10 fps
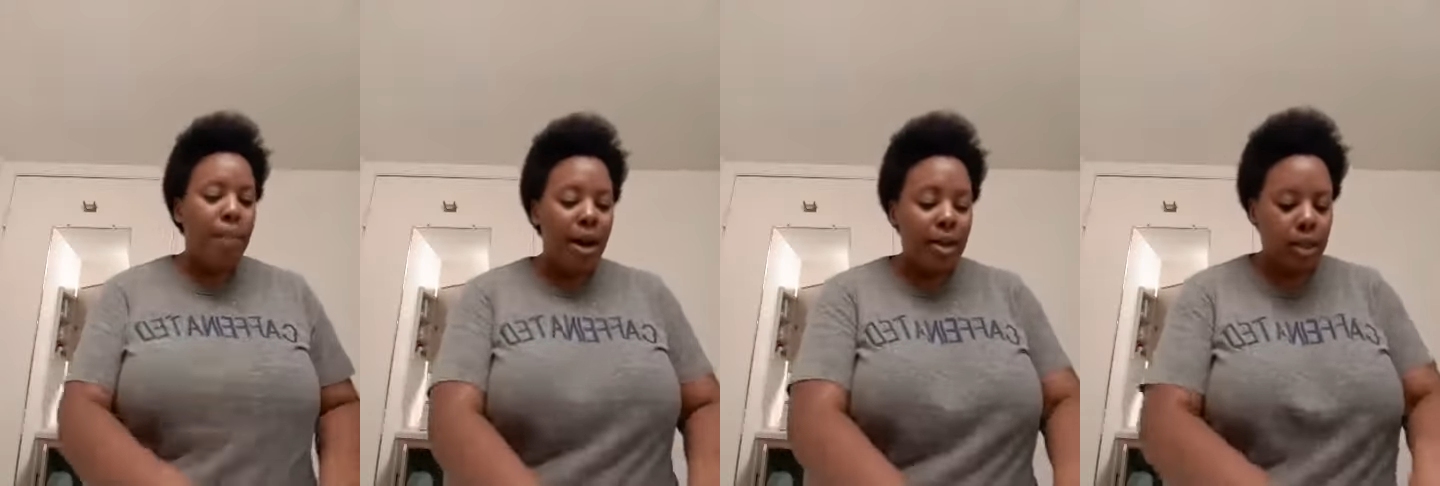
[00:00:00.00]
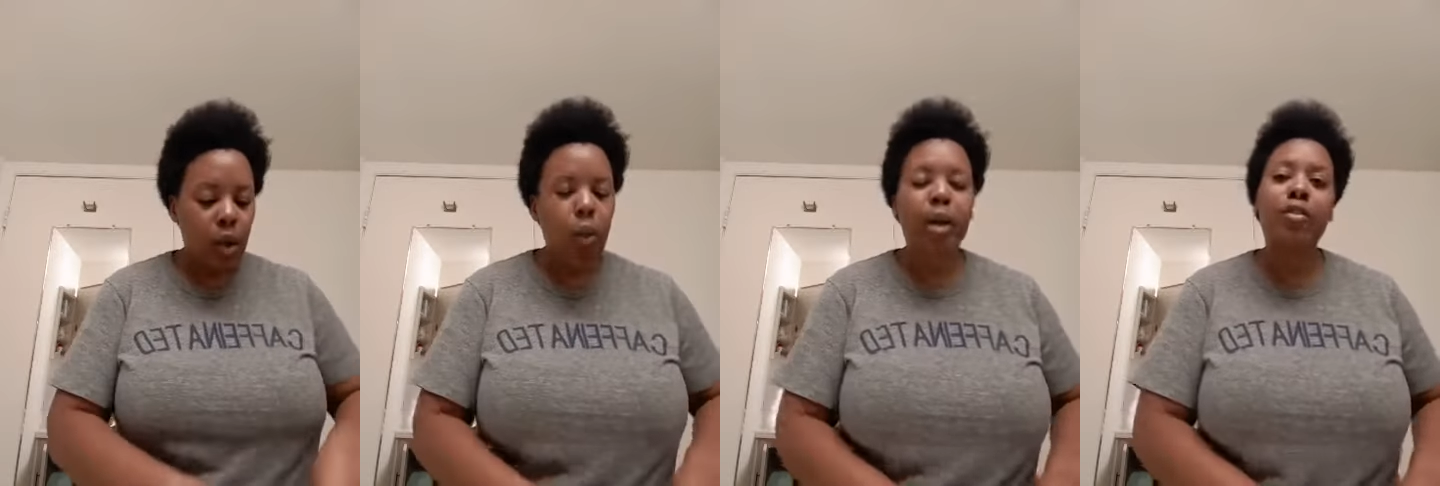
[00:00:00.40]

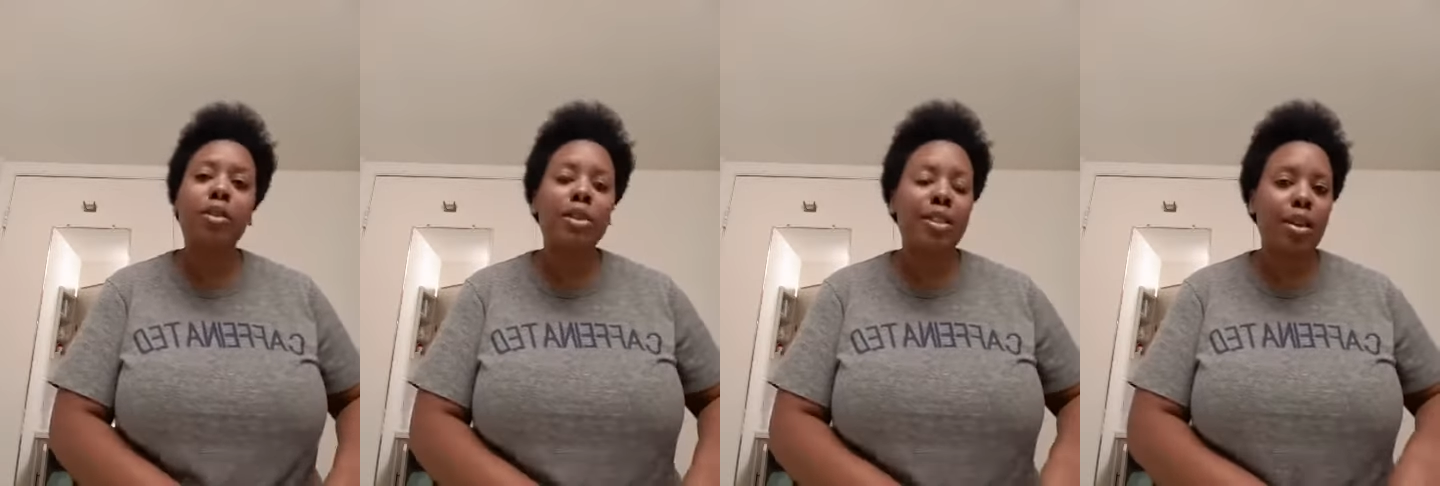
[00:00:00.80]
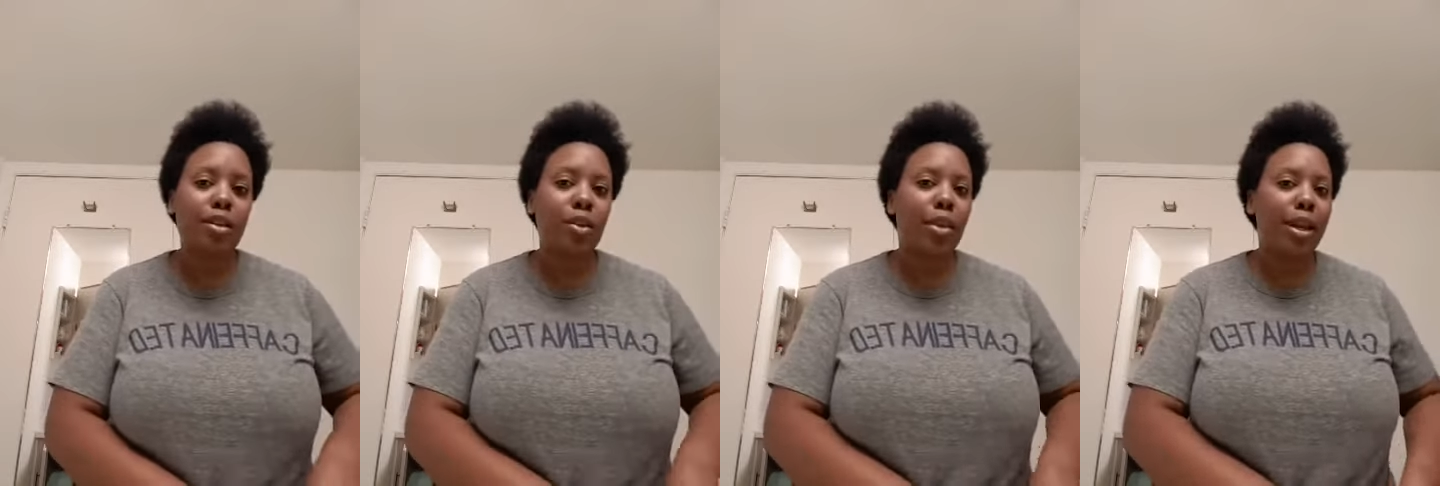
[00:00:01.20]
but one of the mistakes
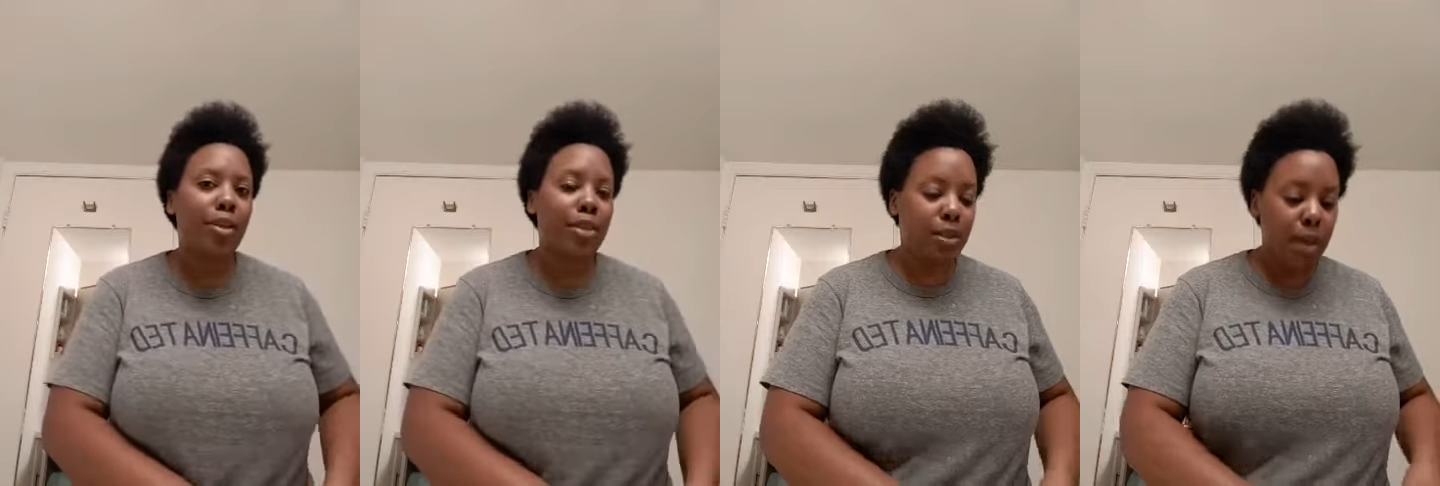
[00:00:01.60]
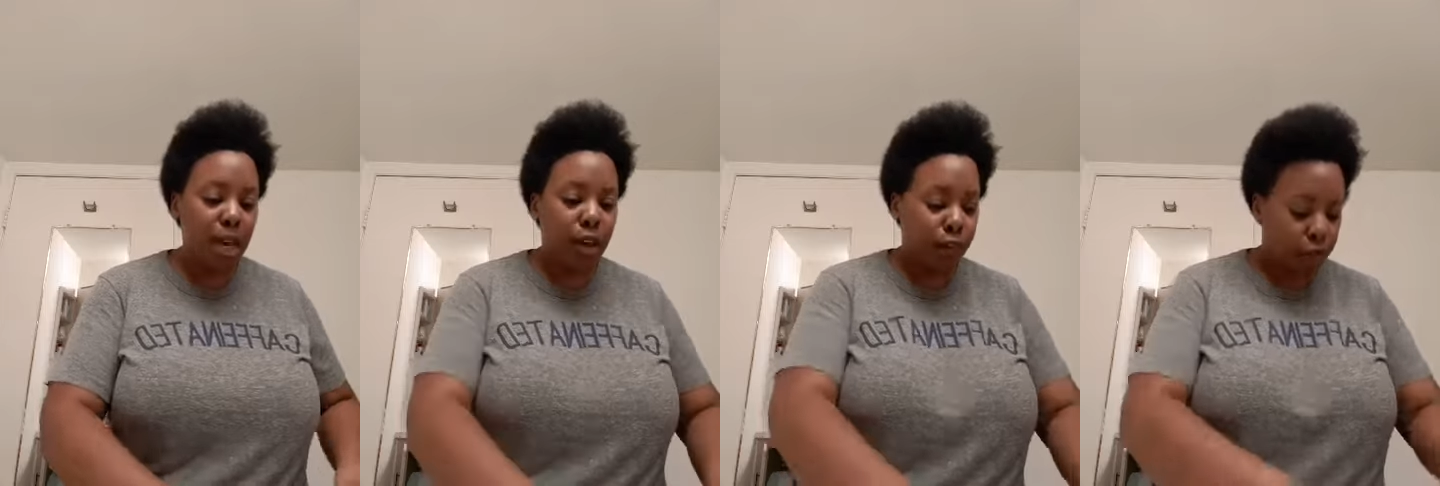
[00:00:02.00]
so many of us
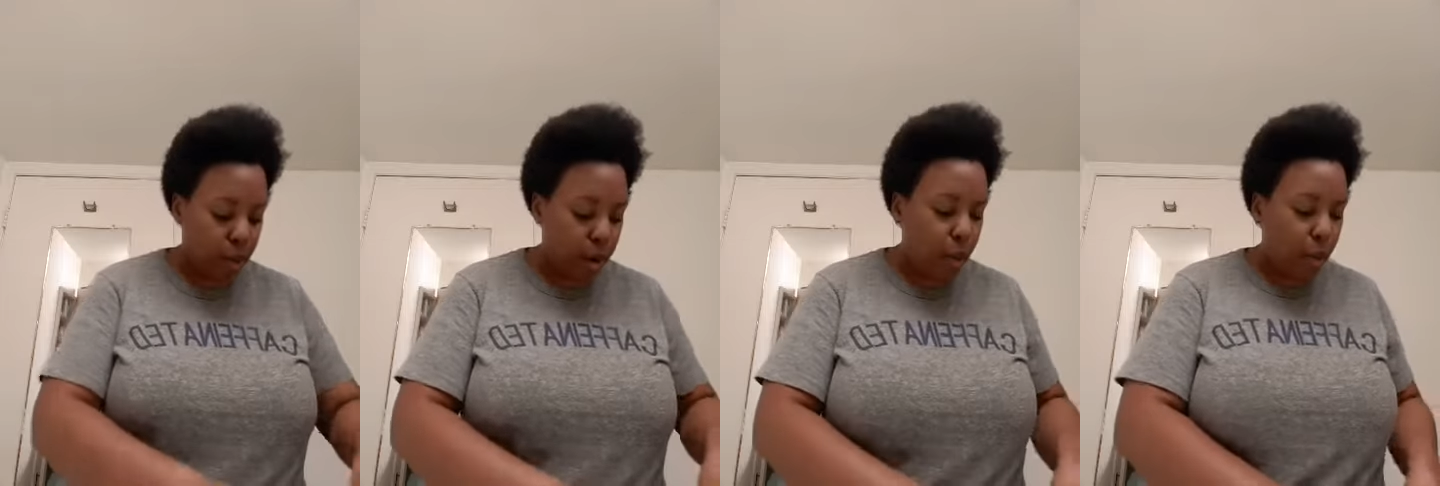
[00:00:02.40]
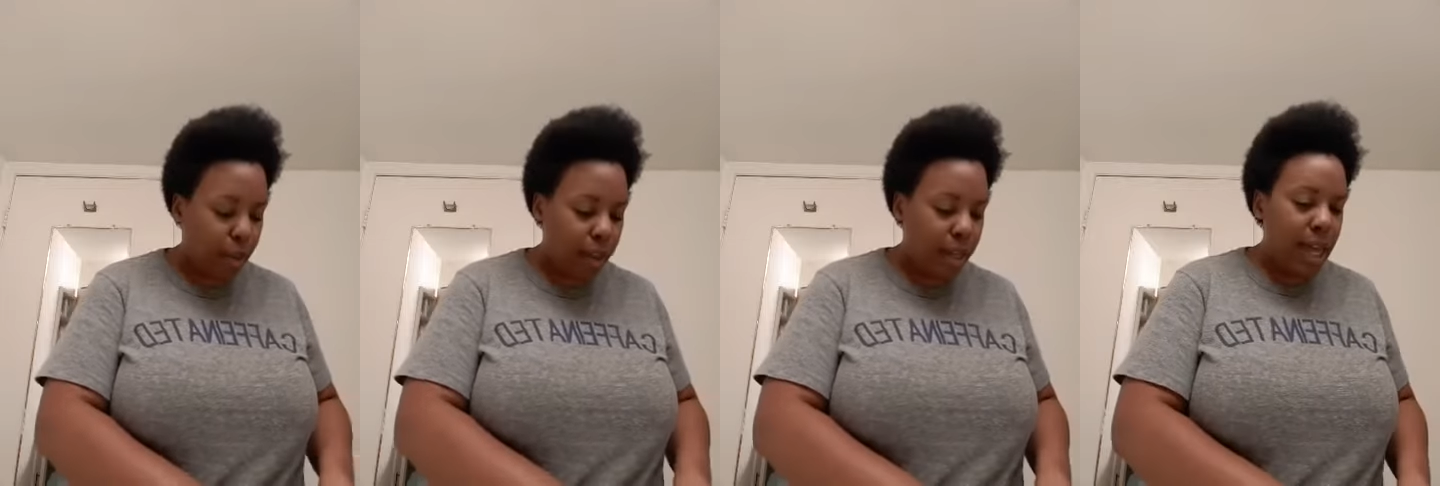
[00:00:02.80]
make if they are
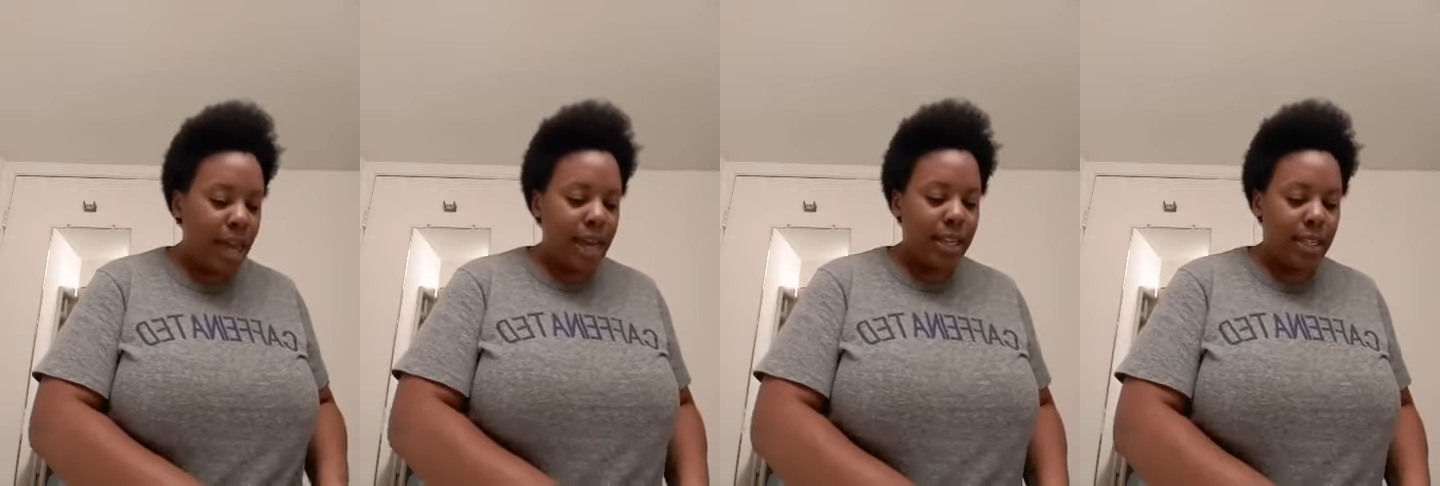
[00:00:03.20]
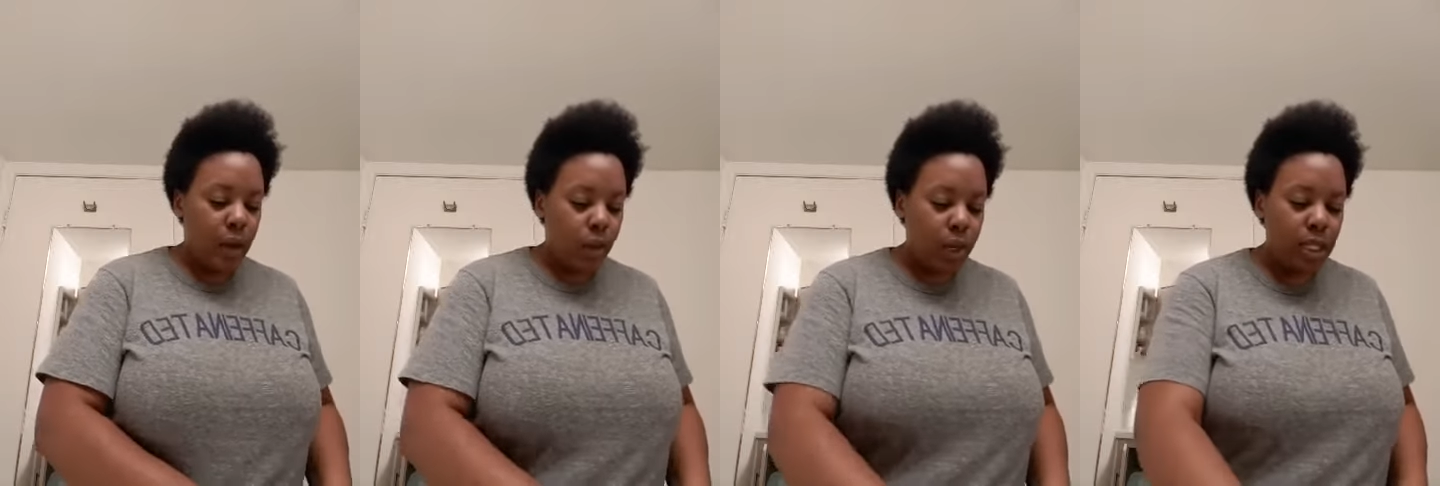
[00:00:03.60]
oily is
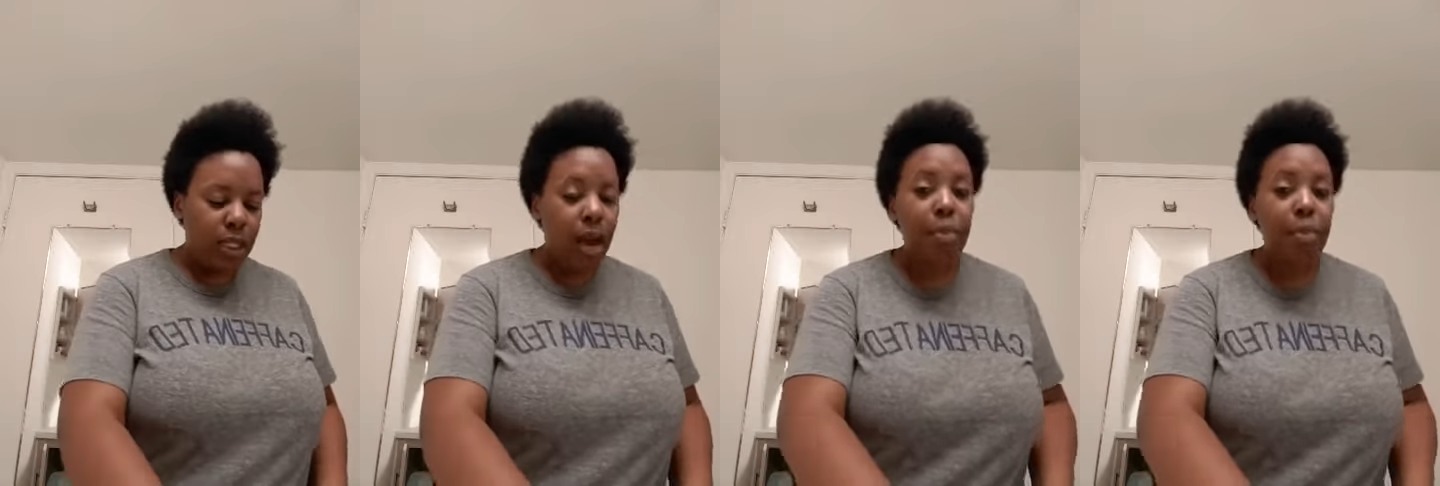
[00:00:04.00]
that we stop